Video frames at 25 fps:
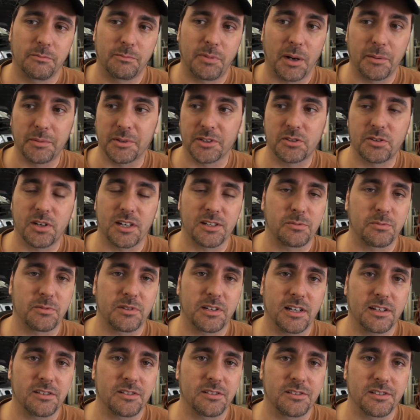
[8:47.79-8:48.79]
public
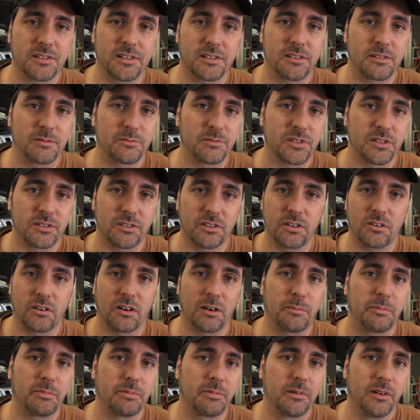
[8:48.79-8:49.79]
transportation systems in
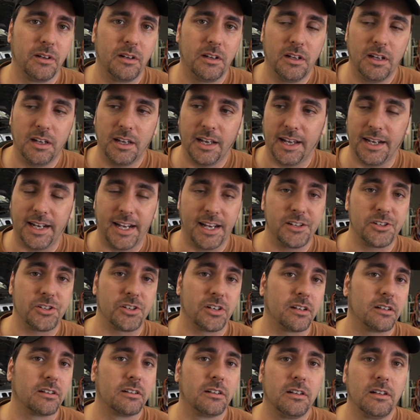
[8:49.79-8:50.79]
Europe and
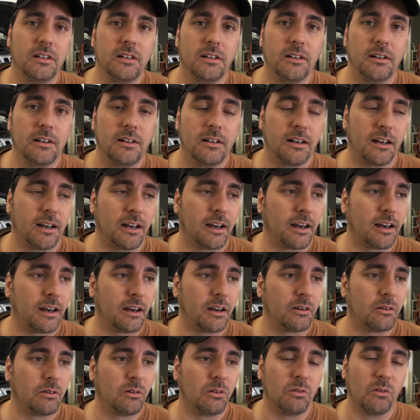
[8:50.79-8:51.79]
Asia.
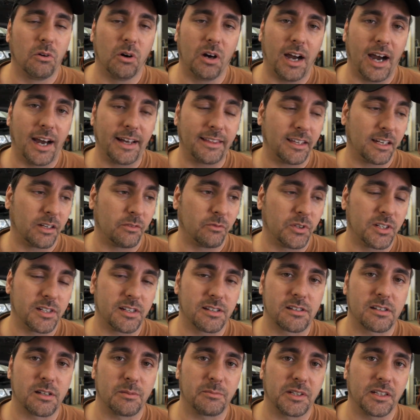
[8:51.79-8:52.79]
Uh, I think if we
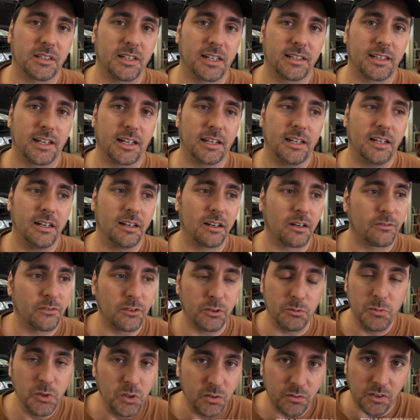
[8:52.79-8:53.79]
did something like that here,
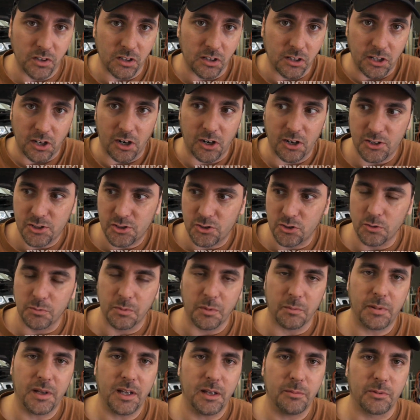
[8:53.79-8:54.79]
if you move a large
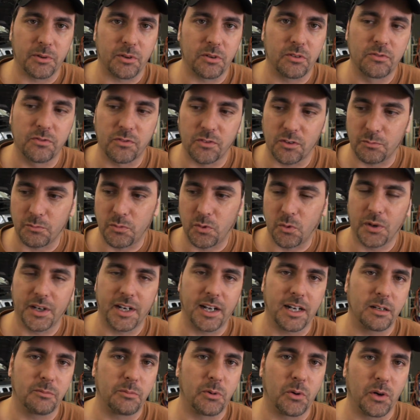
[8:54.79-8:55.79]
group of people from
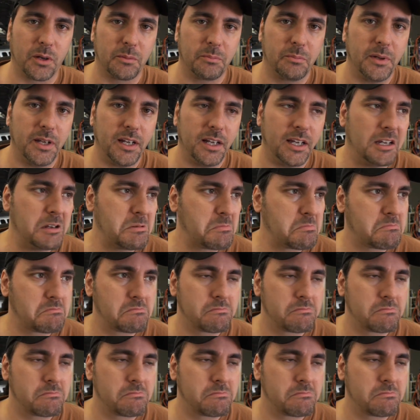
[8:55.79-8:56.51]
point A to point B,